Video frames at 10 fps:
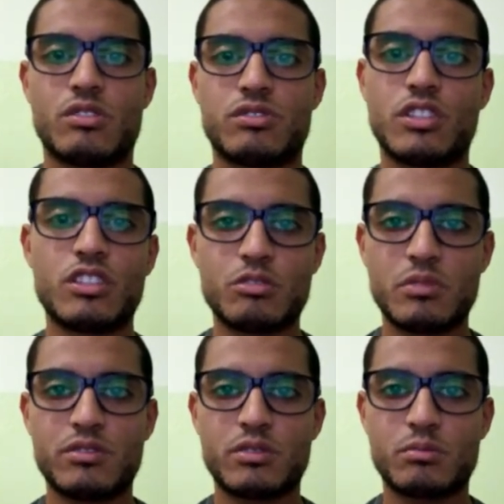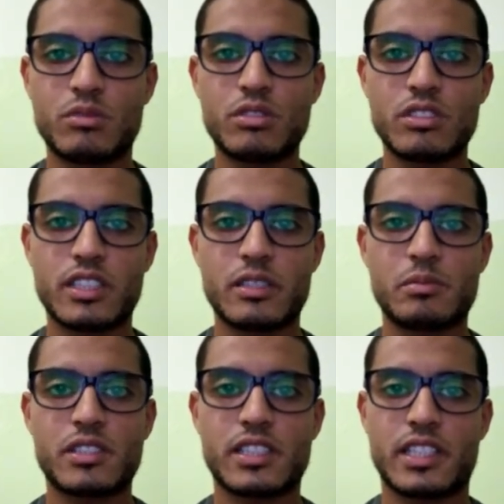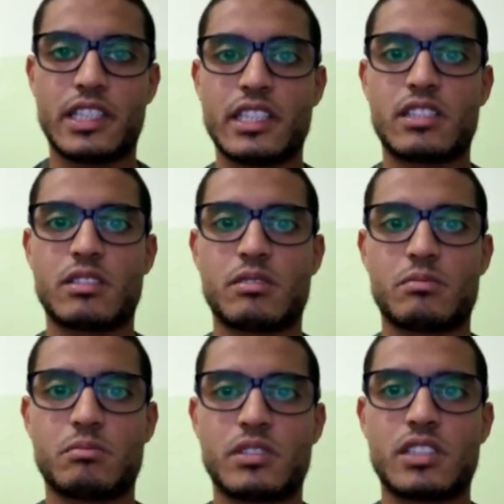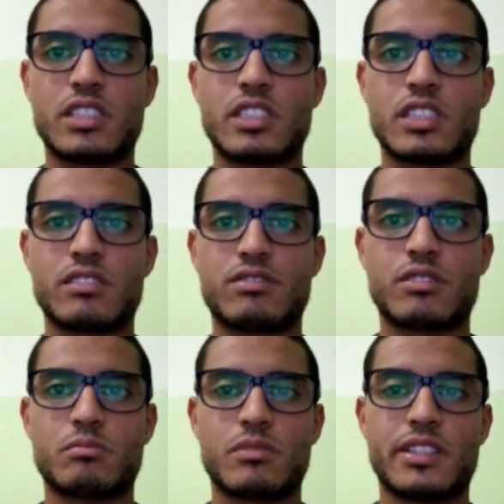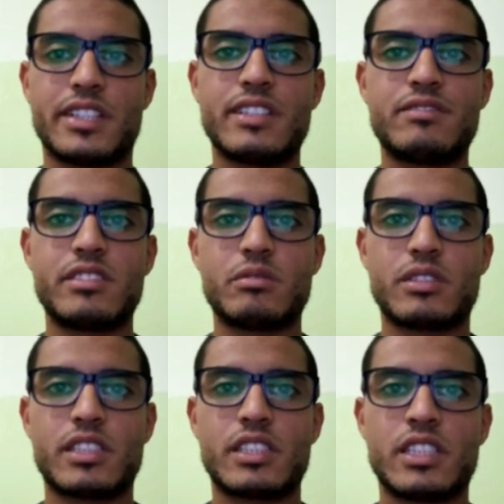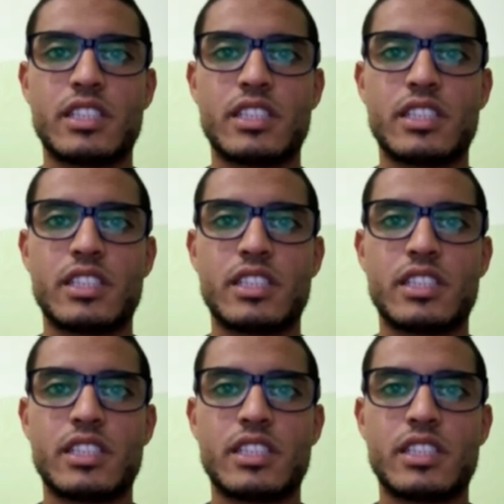follow me for more tips, get material from everywhere,